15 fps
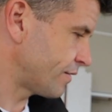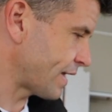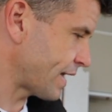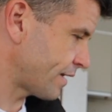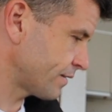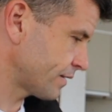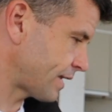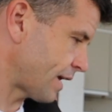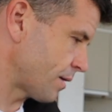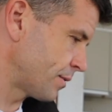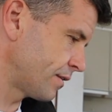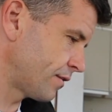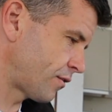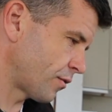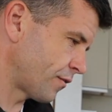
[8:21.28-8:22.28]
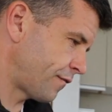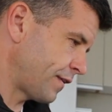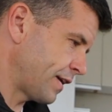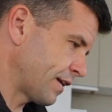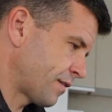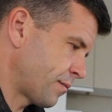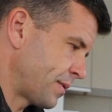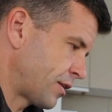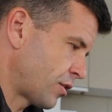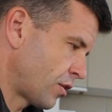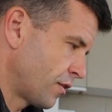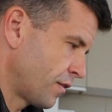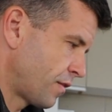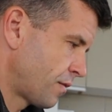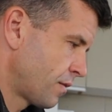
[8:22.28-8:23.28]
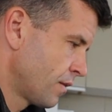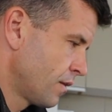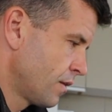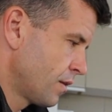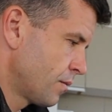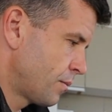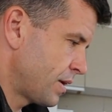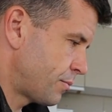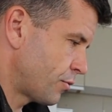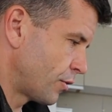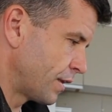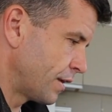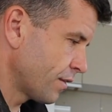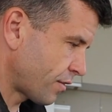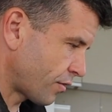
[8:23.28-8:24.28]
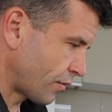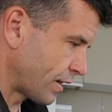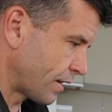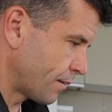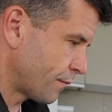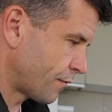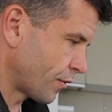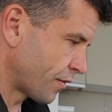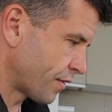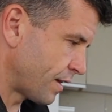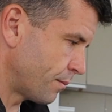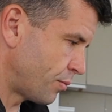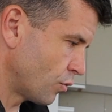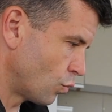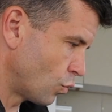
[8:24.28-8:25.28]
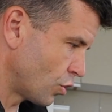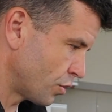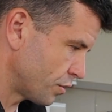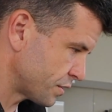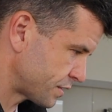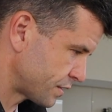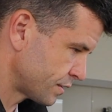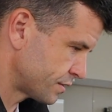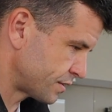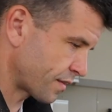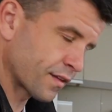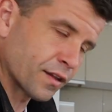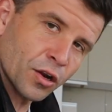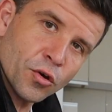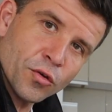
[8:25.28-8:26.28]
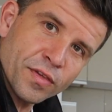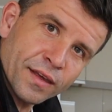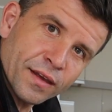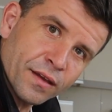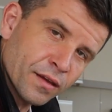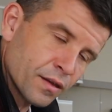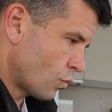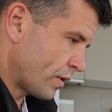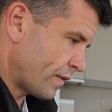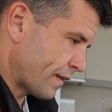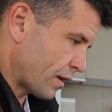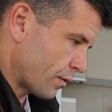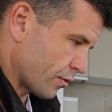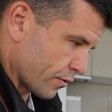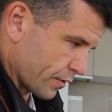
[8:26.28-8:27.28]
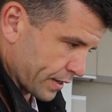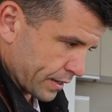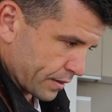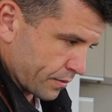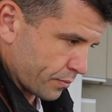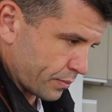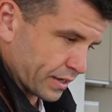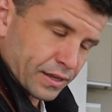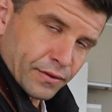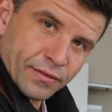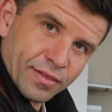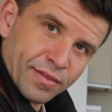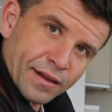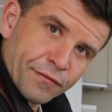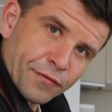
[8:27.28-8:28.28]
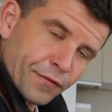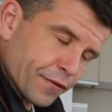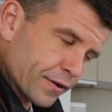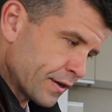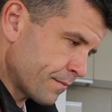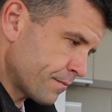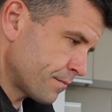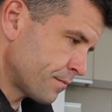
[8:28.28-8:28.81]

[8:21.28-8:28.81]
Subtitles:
that came into effect because people on Instagram, for example, weren't disclosing when they were being given stuff for free.